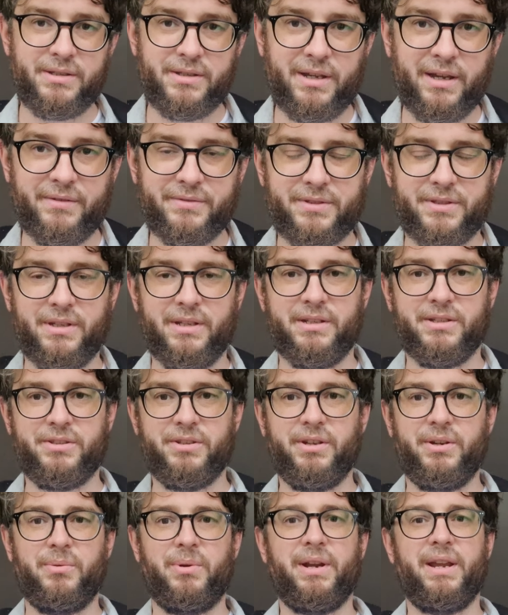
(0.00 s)
You have to, in a
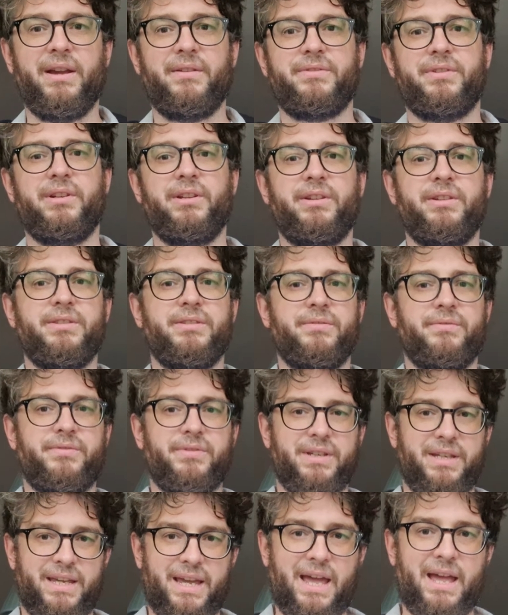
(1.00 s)
certain way, you have to learn to
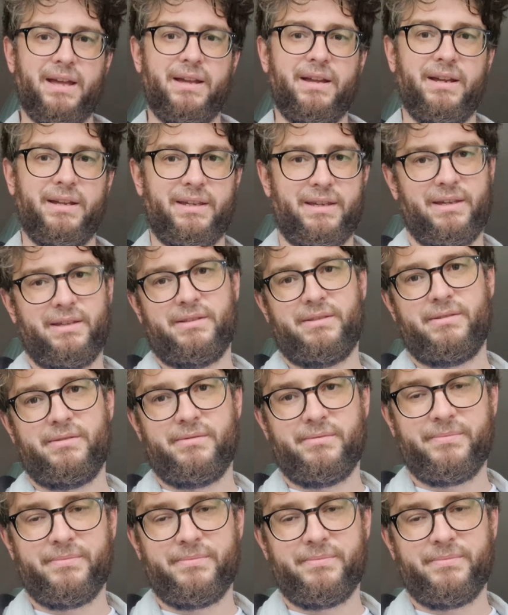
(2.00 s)
forget, I guess.